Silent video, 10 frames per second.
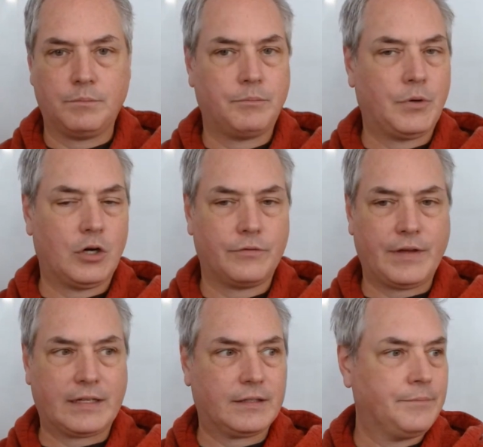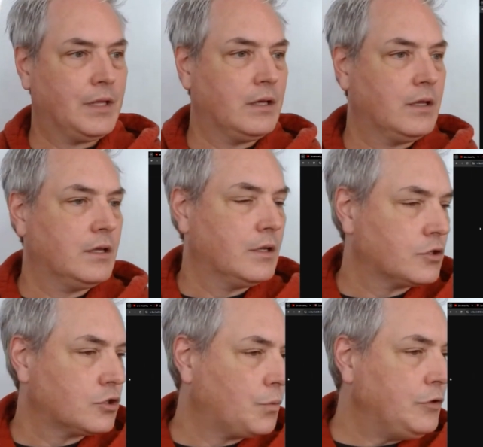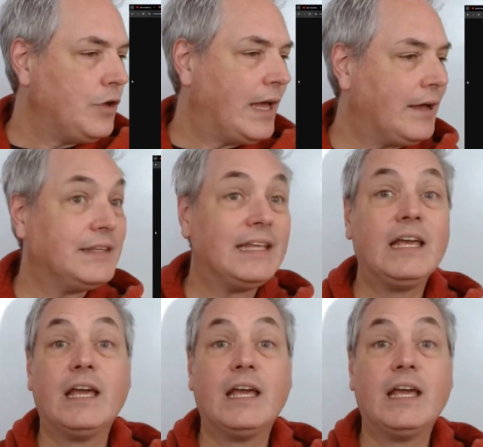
Perfect. So when you have the